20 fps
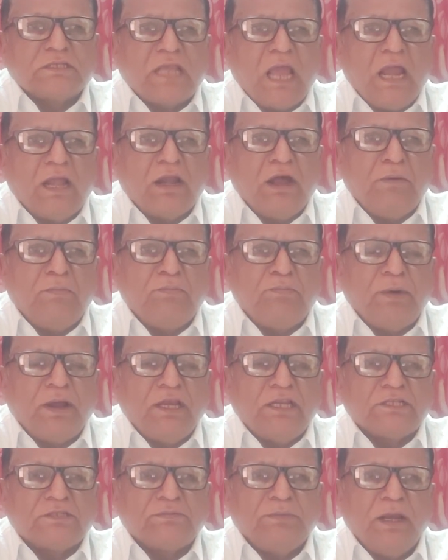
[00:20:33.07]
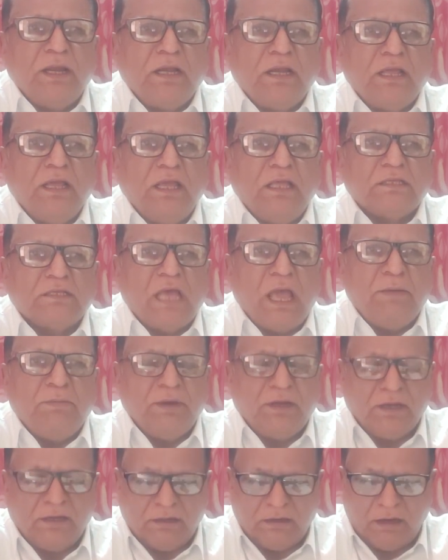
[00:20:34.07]
kind of punishment is,
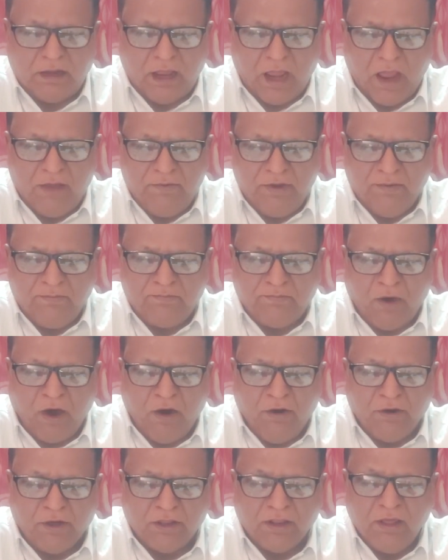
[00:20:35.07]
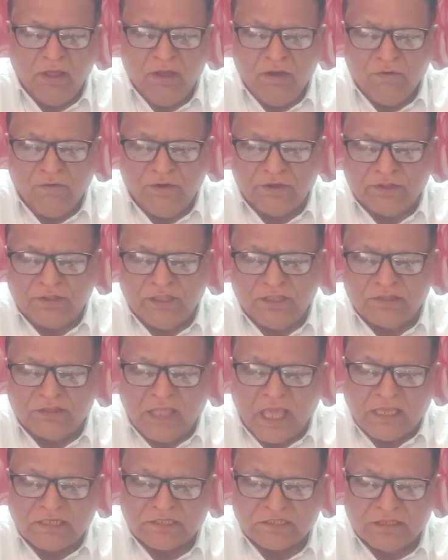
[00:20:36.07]
having power within
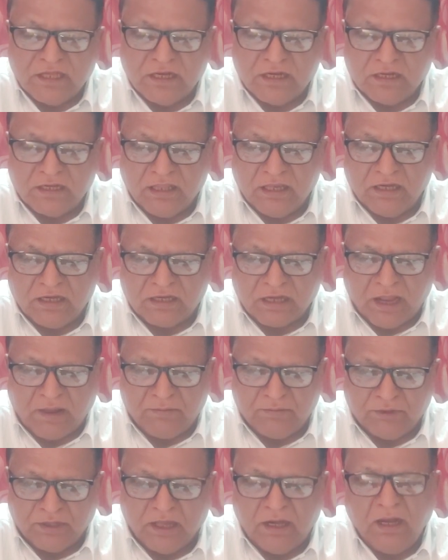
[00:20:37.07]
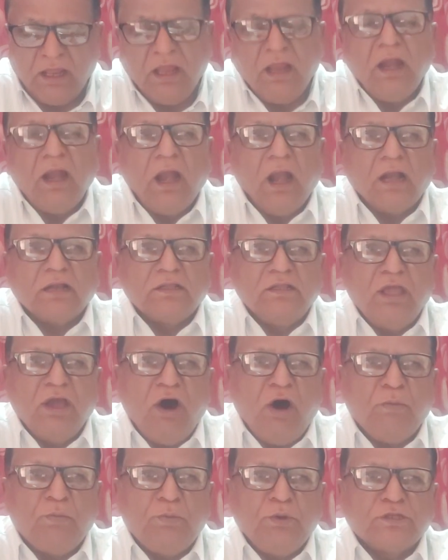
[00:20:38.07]
National Green Tribunal, and the
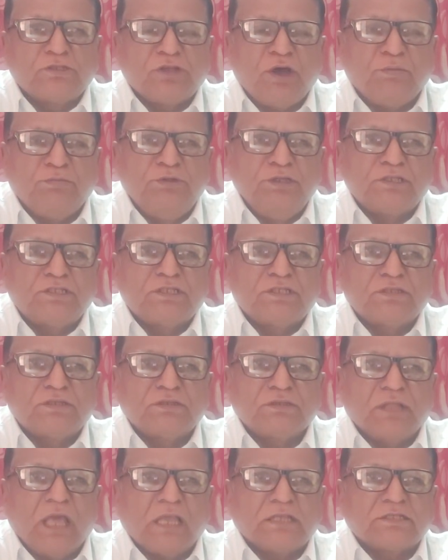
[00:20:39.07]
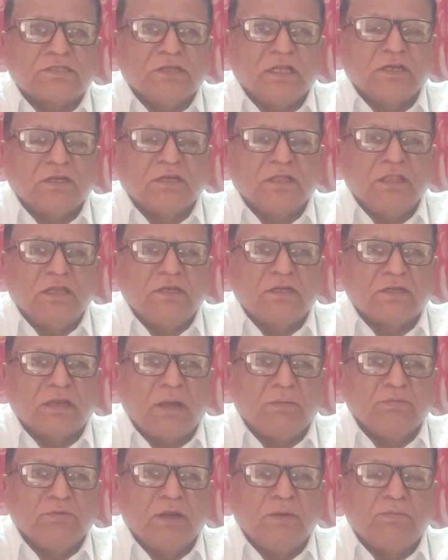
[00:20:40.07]
office of this National Green
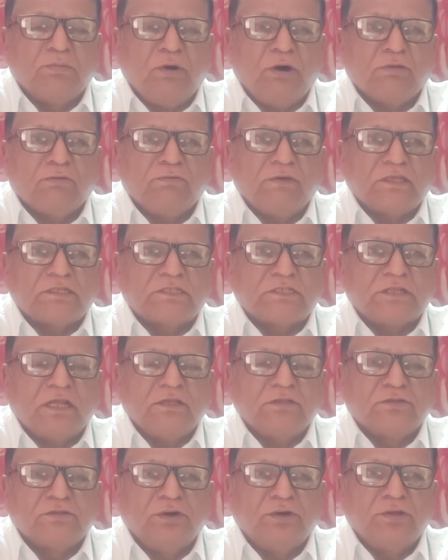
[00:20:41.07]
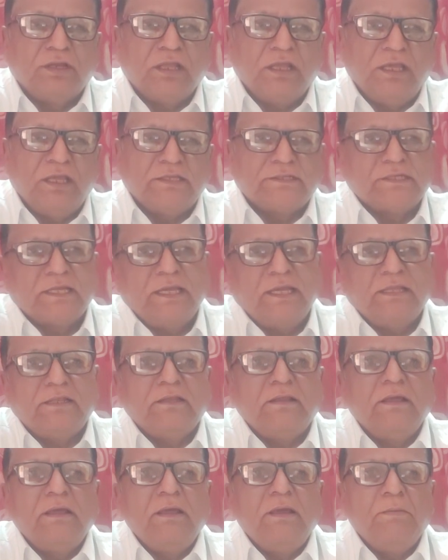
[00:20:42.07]
Tribunal for Western Zone is
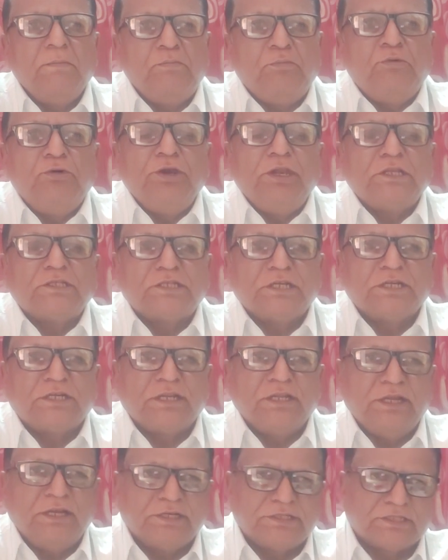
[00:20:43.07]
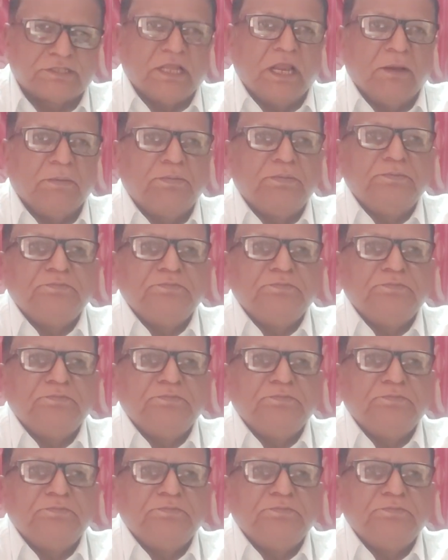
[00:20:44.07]
in Pune city itself.